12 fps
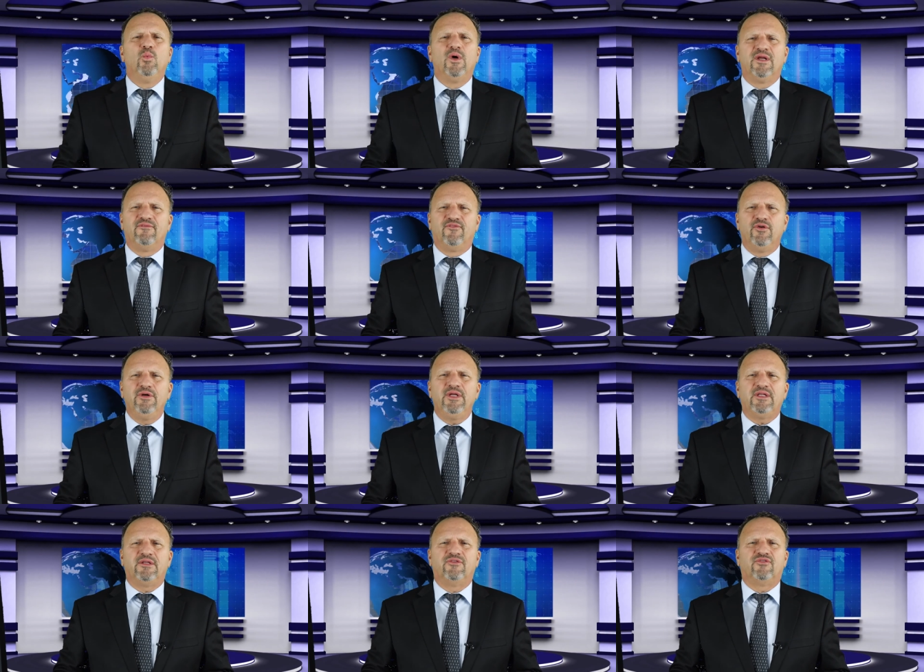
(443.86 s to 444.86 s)
When a
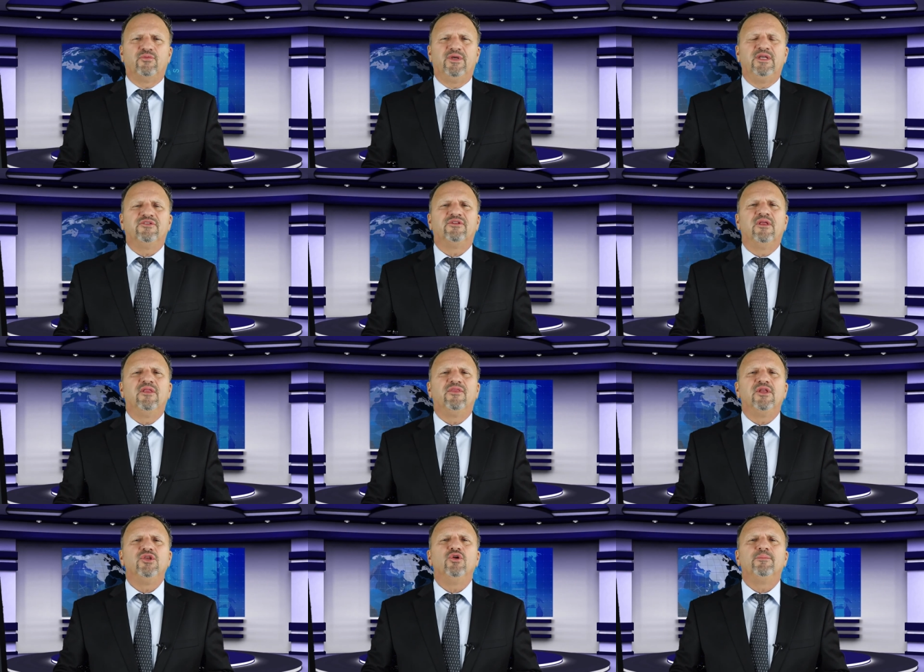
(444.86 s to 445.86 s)
verdict is reached,
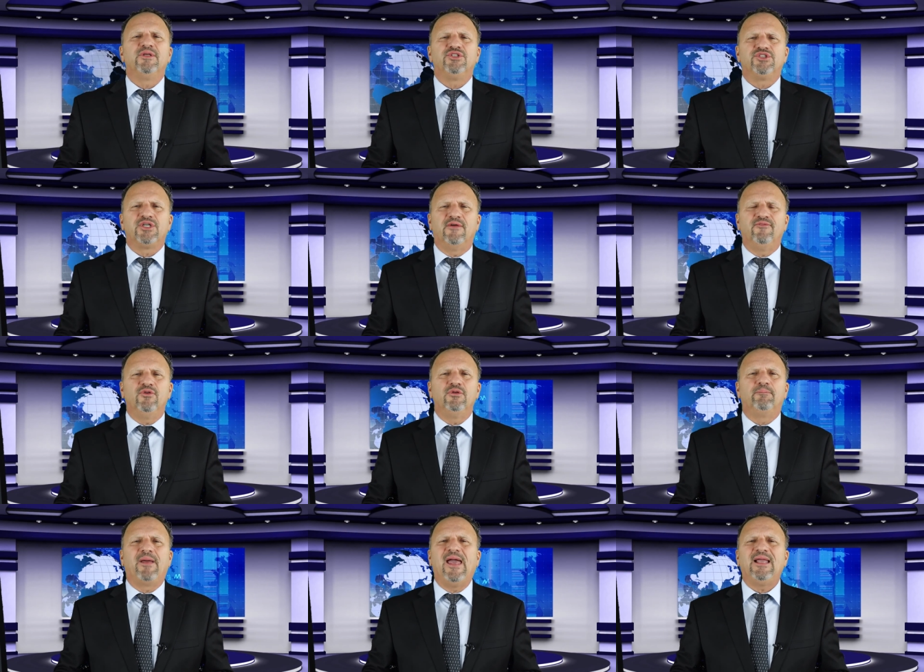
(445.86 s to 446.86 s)
then you'll be
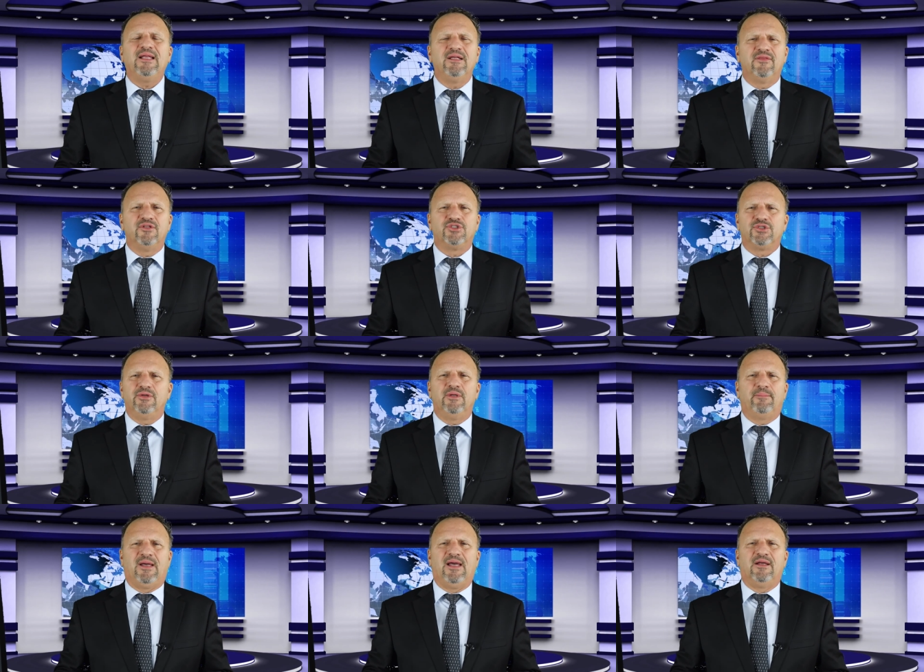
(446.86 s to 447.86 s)
shuffled back into the jury
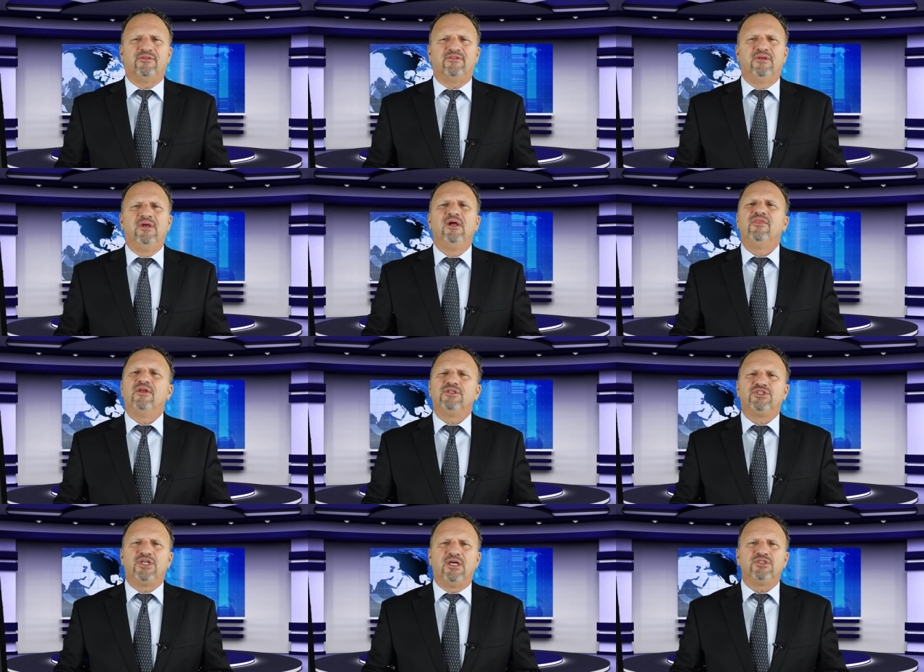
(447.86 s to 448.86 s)
box. The
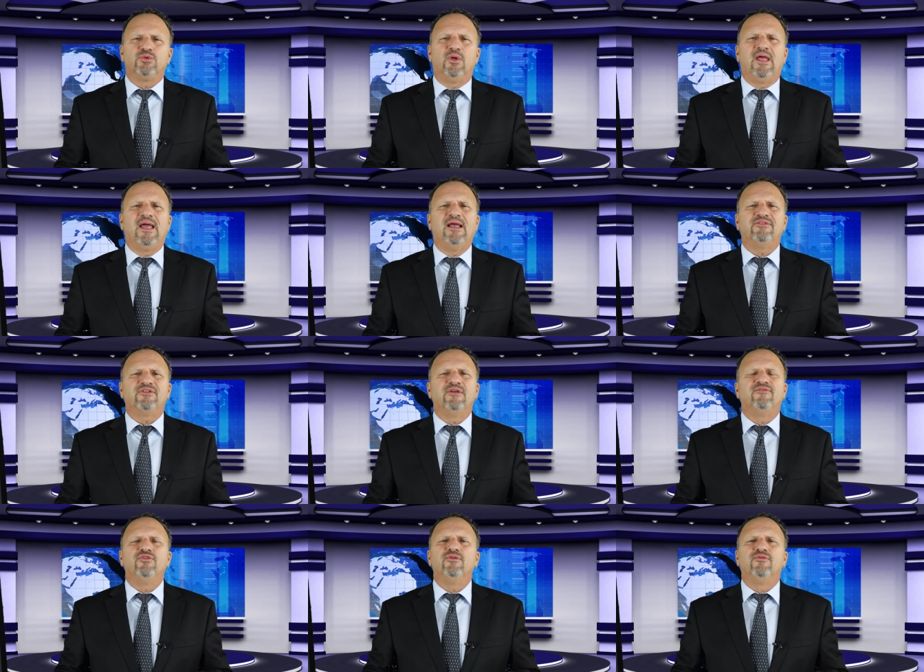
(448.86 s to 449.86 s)
judge will ask
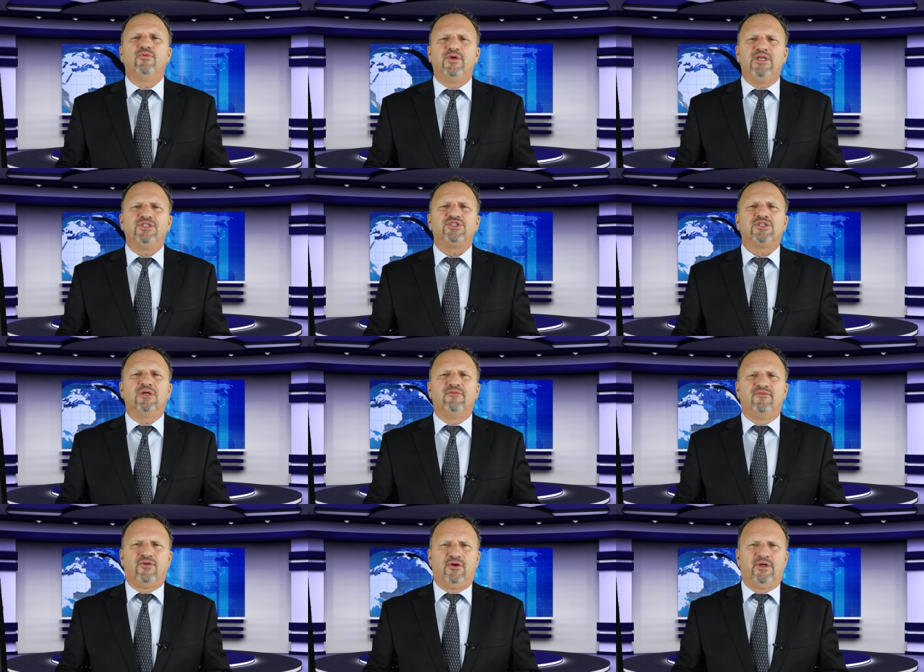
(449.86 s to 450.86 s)
if you've reached a
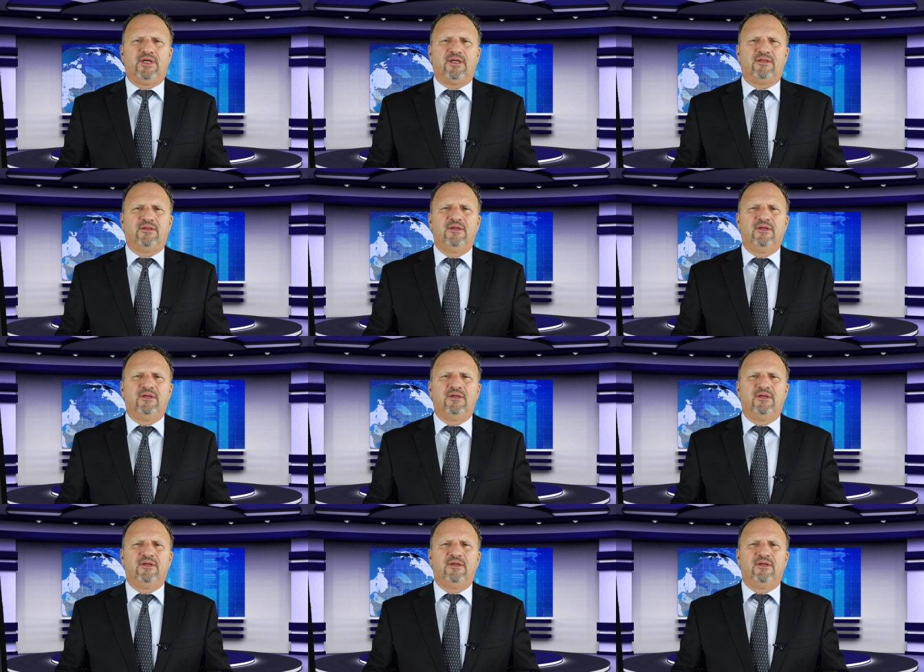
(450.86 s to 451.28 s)
verdict.